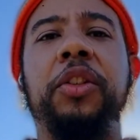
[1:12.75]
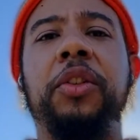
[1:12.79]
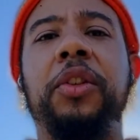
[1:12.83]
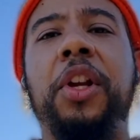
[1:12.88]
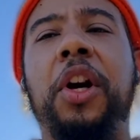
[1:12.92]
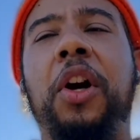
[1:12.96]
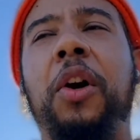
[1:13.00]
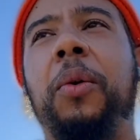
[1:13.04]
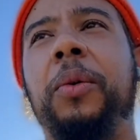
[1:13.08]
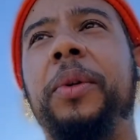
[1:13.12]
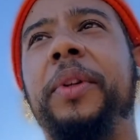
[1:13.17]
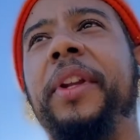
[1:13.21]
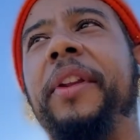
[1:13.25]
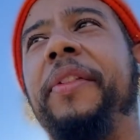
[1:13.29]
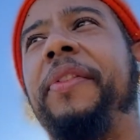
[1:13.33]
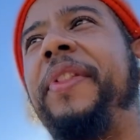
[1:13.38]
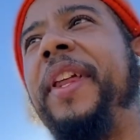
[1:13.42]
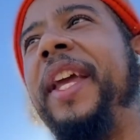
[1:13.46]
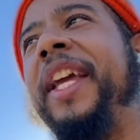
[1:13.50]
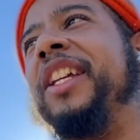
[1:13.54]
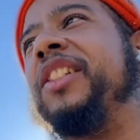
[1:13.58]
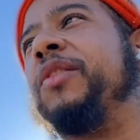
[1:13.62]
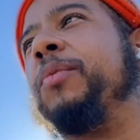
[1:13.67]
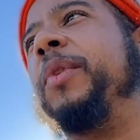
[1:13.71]
you know, the
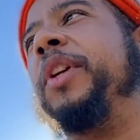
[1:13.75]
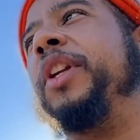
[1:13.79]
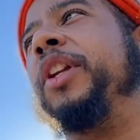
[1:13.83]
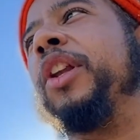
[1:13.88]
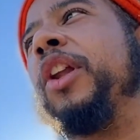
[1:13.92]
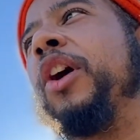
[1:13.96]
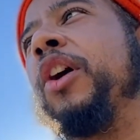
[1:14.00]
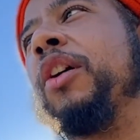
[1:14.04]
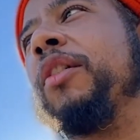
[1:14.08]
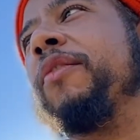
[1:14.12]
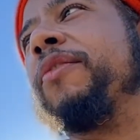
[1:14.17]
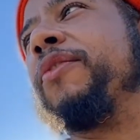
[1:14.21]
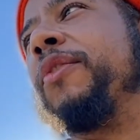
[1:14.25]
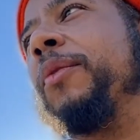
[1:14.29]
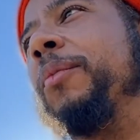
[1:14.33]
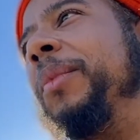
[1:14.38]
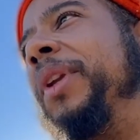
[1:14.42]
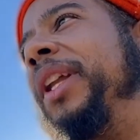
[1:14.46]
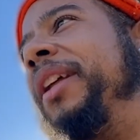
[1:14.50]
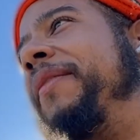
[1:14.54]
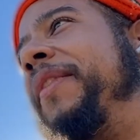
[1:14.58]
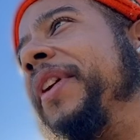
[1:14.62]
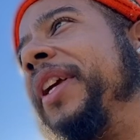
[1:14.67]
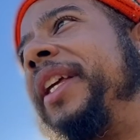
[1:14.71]
things we learned
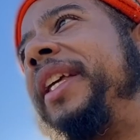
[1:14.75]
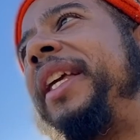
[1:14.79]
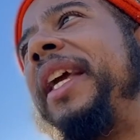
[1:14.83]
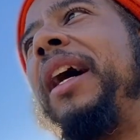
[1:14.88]
from living